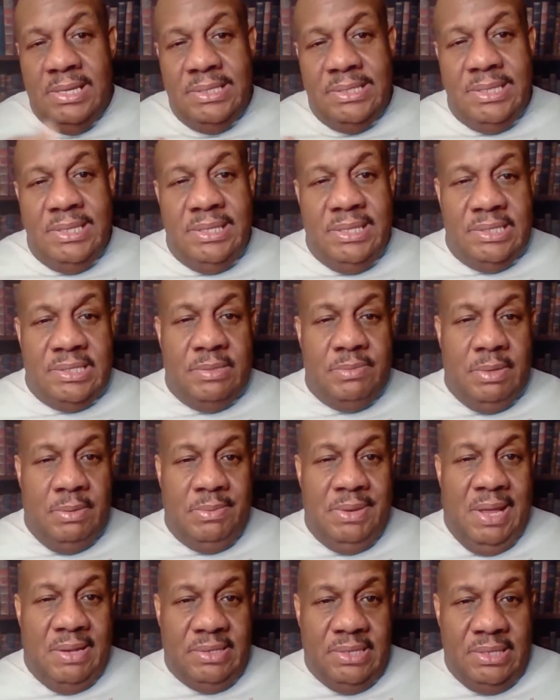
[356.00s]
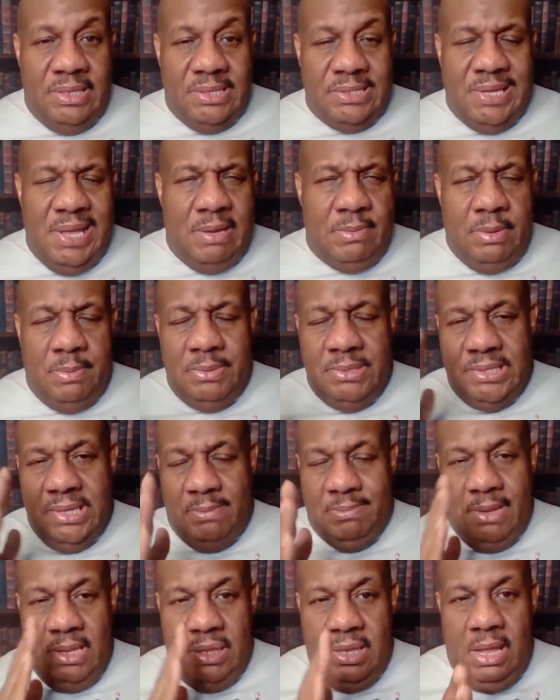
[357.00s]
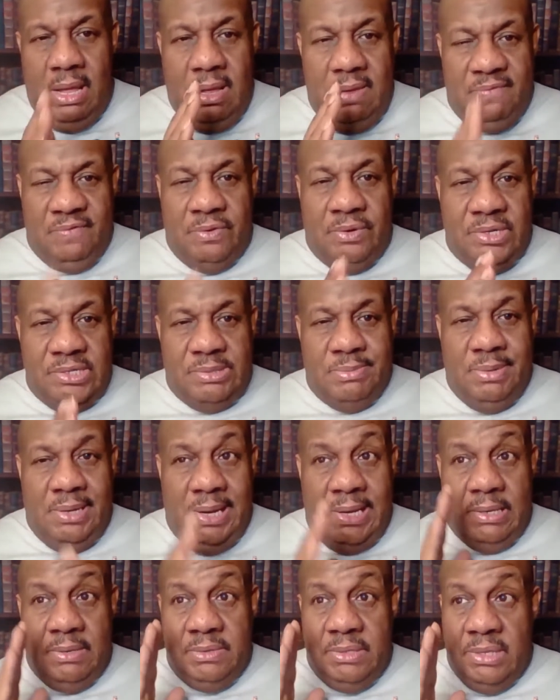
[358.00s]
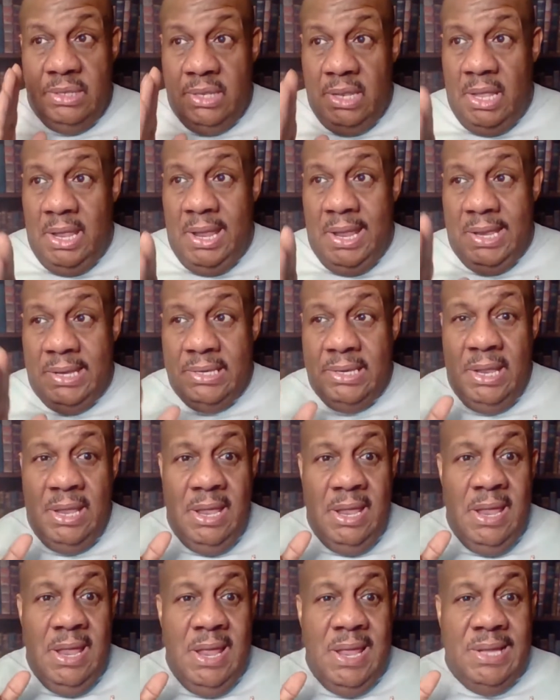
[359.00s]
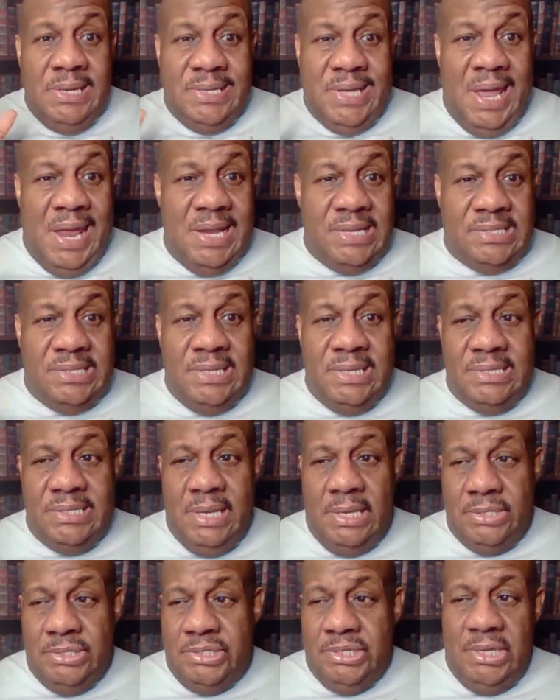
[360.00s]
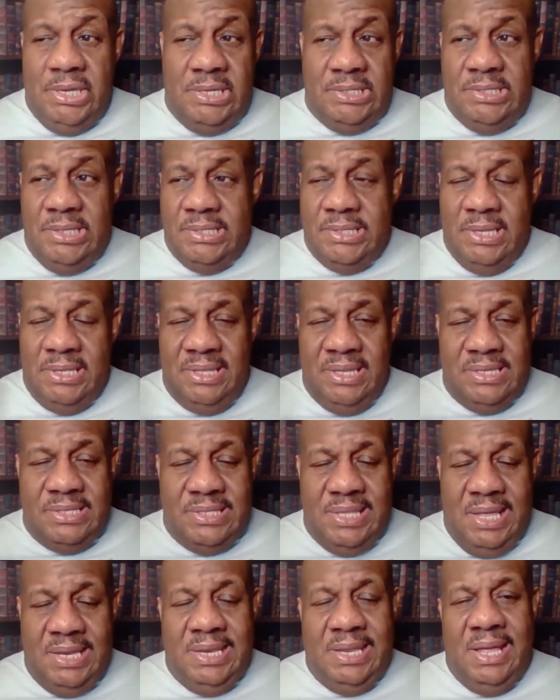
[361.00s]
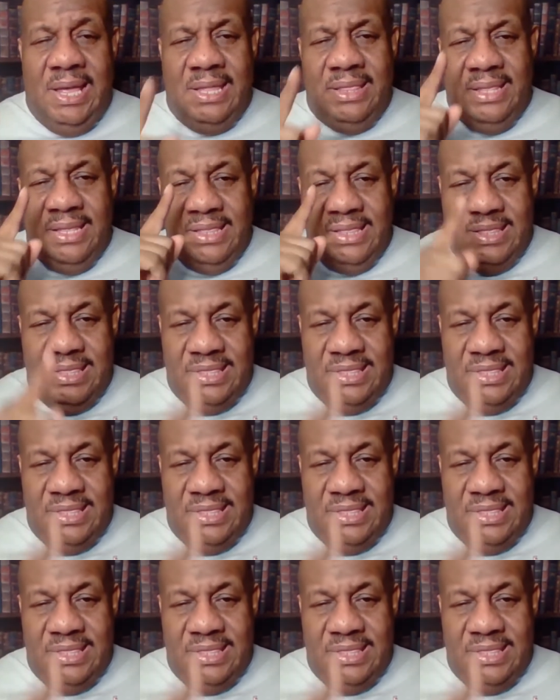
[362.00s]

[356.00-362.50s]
see, this is what we have to look at. When we're talking about law enforcement and cases and judges and this, that, and the other,